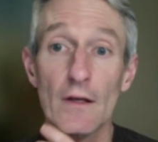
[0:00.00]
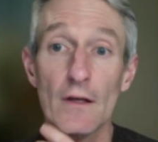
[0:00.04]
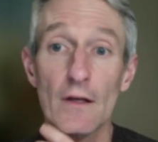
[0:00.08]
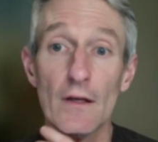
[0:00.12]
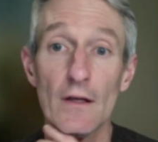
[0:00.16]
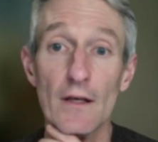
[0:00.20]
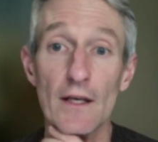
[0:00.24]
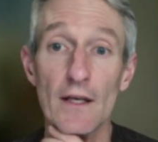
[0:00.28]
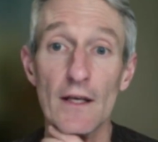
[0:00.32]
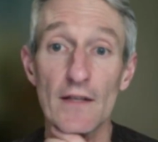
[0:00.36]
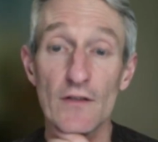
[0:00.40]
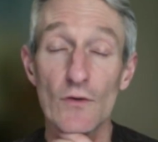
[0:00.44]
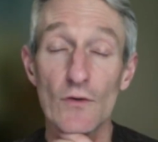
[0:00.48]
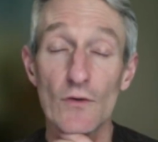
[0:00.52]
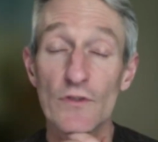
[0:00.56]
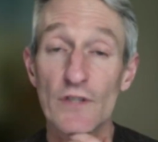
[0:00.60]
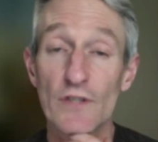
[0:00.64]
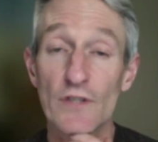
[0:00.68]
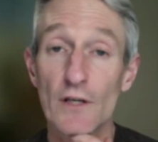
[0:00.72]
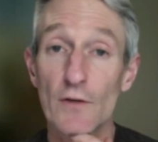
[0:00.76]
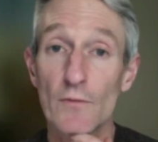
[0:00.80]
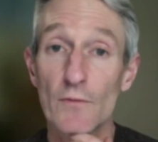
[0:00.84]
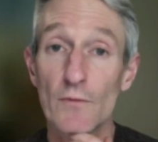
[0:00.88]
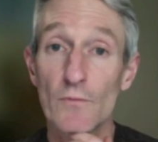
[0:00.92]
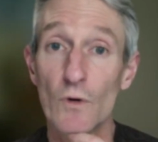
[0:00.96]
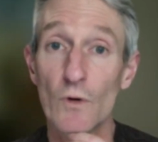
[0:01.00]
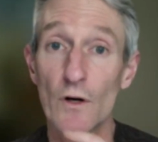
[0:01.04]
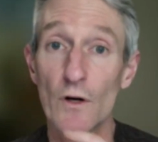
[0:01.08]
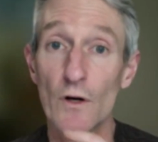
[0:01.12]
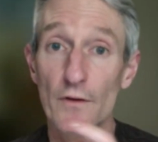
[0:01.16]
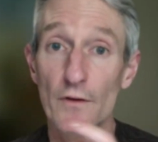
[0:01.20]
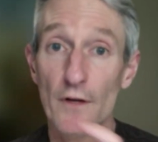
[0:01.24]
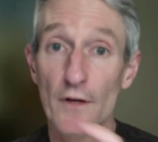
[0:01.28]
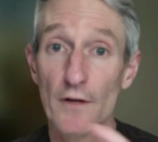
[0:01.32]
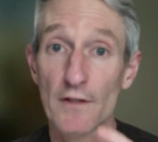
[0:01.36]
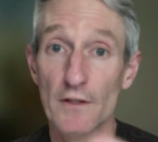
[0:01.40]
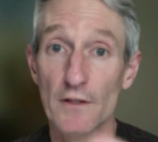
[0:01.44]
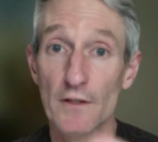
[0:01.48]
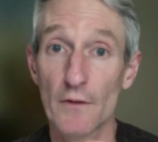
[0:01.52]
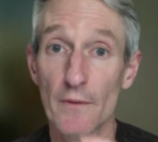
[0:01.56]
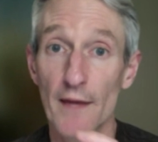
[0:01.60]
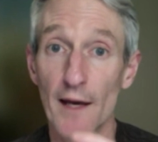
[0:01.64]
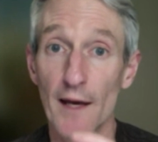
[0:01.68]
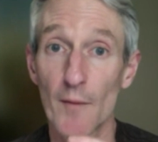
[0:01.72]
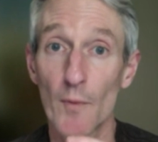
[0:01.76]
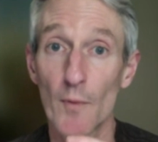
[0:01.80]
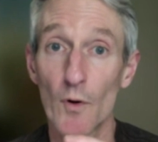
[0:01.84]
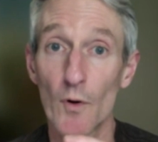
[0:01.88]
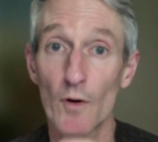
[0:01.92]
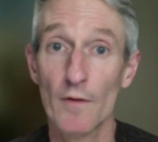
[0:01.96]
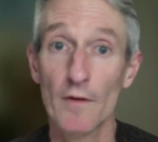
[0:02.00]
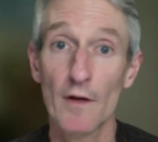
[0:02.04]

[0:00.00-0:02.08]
It's also worth noting on that point